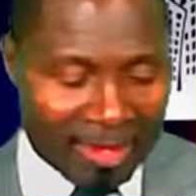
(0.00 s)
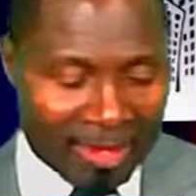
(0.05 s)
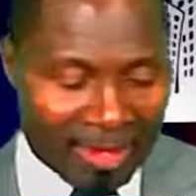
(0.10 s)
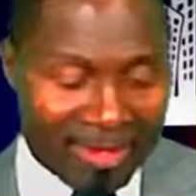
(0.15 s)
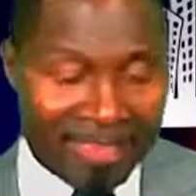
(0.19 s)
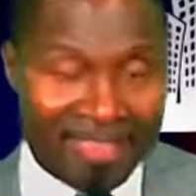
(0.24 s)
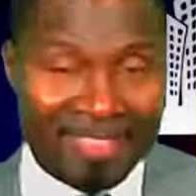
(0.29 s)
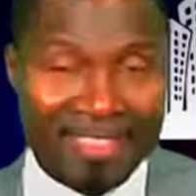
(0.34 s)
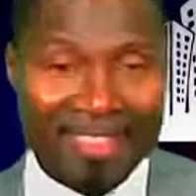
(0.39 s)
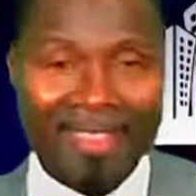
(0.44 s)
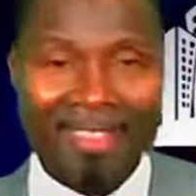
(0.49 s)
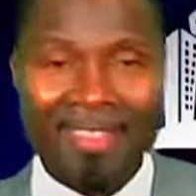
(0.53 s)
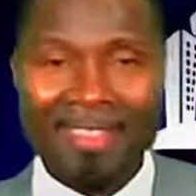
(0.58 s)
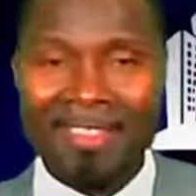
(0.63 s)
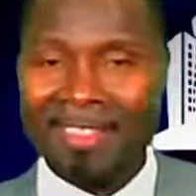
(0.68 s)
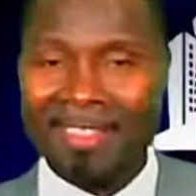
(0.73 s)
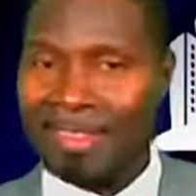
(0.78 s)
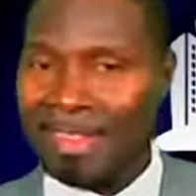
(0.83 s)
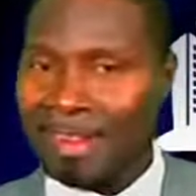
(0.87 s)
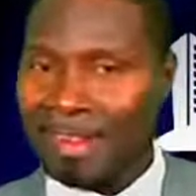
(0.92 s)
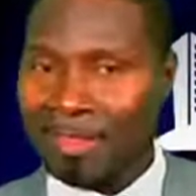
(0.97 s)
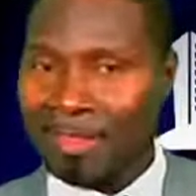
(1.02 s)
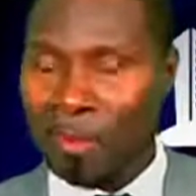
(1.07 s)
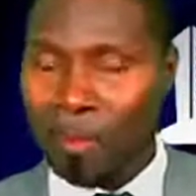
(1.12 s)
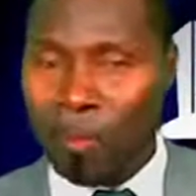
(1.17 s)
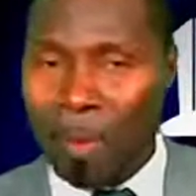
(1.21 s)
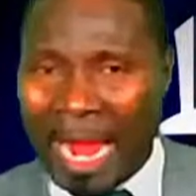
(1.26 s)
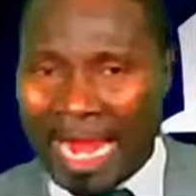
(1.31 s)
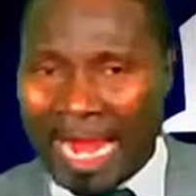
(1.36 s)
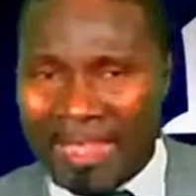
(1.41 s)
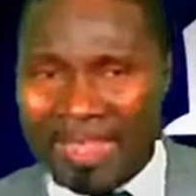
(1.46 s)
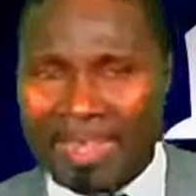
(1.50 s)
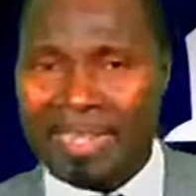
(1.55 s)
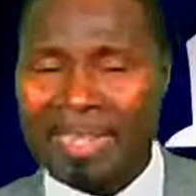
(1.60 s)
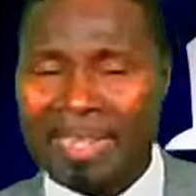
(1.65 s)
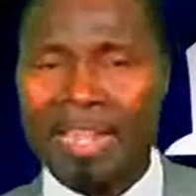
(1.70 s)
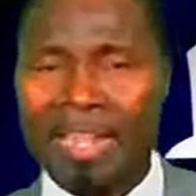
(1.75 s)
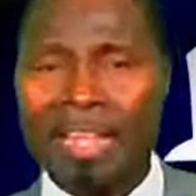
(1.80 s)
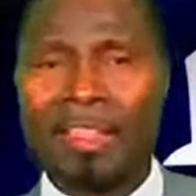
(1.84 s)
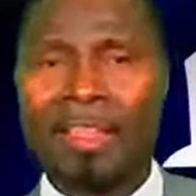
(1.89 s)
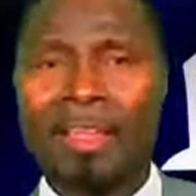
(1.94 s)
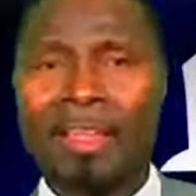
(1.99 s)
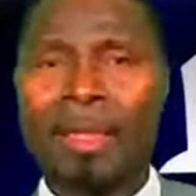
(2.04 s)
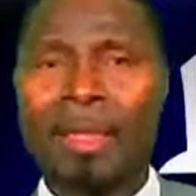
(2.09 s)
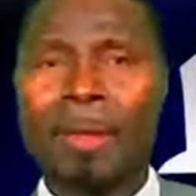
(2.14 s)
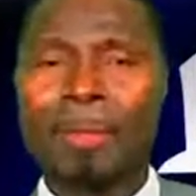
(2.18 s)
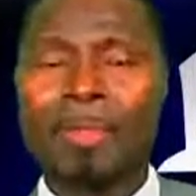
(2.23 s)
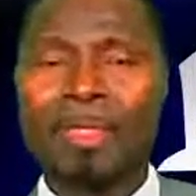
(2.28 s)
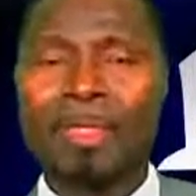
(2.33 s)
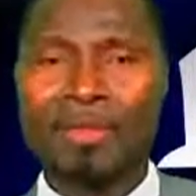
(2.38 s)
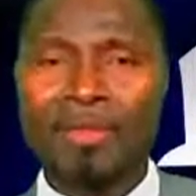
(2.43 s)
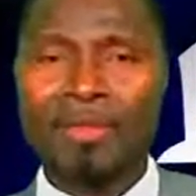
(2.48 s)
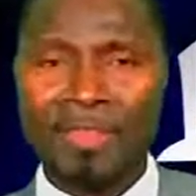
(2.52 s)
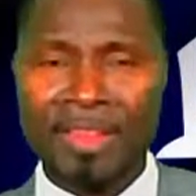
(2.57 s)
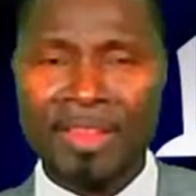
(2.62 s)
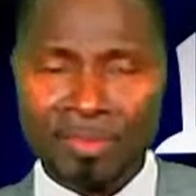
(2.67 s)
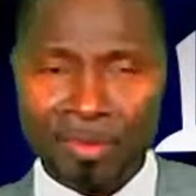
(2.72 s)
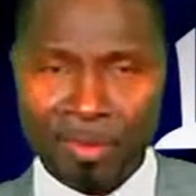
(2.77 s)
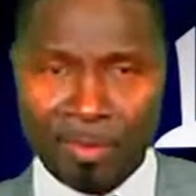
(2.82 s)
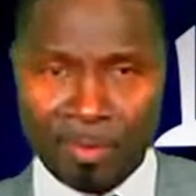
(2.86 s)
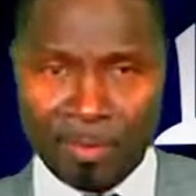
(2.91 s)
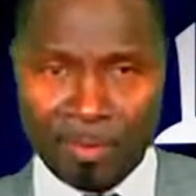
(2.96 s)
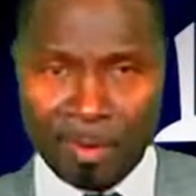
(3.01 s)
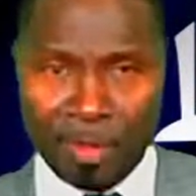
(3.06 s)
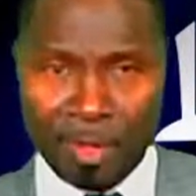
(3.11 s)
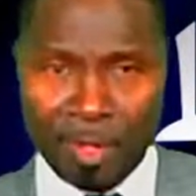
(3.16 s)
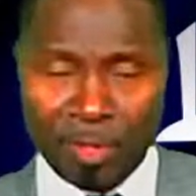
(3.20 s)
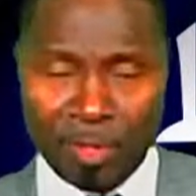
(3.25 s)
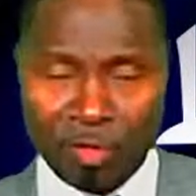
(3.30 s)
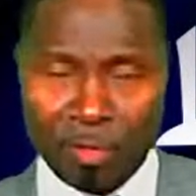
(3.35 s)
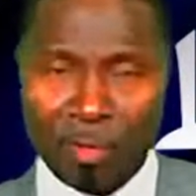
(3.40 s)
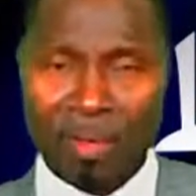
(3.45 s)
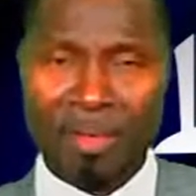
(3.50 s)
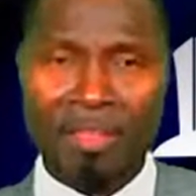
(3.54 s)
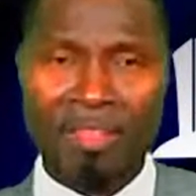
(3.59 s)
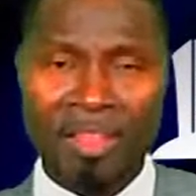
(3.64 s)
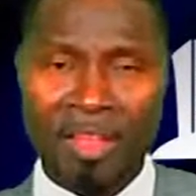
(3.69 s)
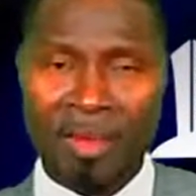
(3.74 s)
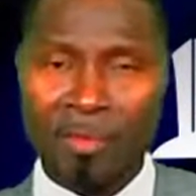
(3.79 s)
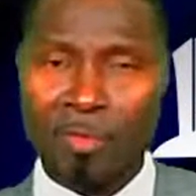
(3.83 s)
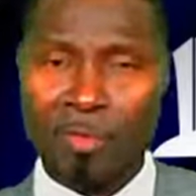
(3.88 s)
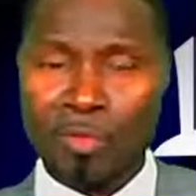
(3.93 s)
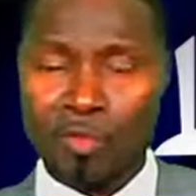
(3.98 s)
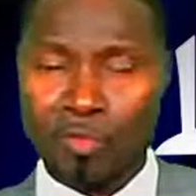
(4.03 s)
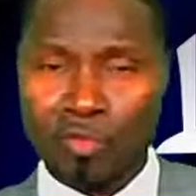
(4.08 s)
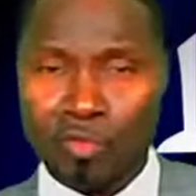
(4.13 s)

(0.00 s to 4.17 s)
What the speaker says: These days, there is a widening definition of domestic abuse.